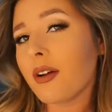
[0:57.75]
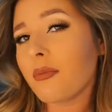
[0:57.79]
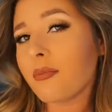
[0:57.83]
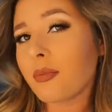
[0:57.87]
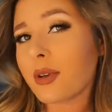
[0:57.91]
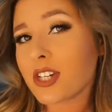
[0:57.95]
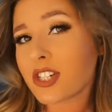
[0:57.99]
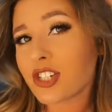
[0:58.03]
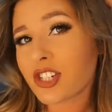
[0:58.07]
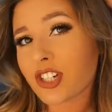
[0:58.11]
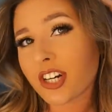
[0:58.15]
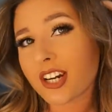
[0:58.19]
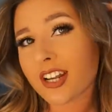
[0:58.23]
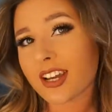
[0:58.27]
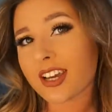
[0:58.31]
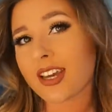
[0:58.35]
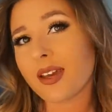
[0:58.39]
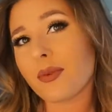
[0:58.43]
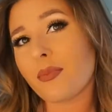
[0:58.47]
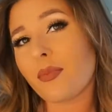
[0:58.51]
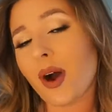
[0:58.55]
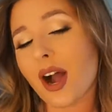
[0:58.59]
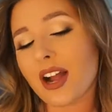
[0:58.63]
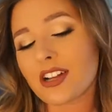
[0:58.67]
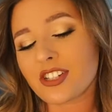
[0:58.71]
be sure to
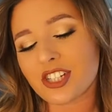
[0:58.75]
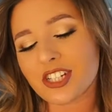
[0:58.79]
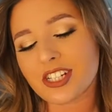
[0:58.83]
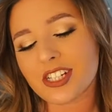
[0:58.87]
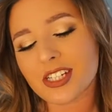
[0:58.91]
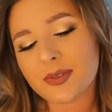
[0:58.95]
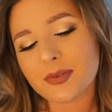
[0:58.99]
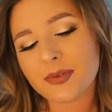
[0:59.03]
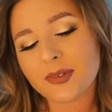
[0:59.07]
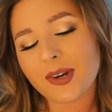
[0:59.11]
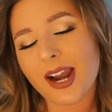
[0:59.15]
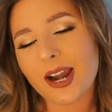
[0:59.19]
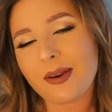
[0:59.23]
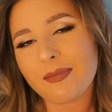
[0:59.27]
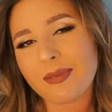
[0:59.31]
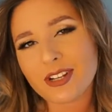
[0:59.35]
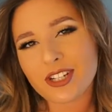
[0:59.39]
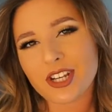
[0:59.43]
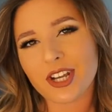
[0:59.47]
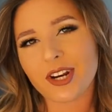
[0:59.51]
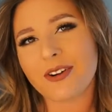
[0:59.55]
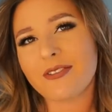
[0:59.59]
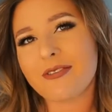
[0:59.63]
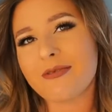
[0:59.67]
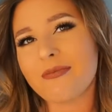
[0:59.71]
keep watching, subscribe to my
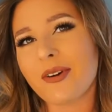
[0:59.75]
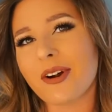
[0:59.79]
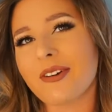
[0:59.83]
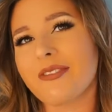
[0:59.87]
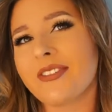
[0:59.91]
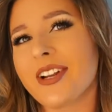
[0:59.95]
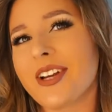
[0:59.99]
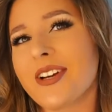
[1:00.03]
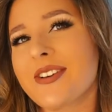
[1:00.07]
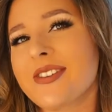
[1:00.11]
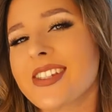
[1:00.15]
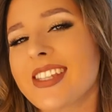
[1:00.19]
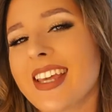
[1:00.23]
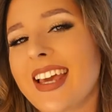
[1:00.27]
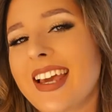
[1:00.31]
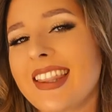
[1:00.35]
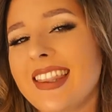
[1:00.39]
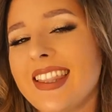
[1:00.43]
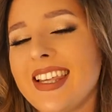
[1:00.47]
channel for more videos like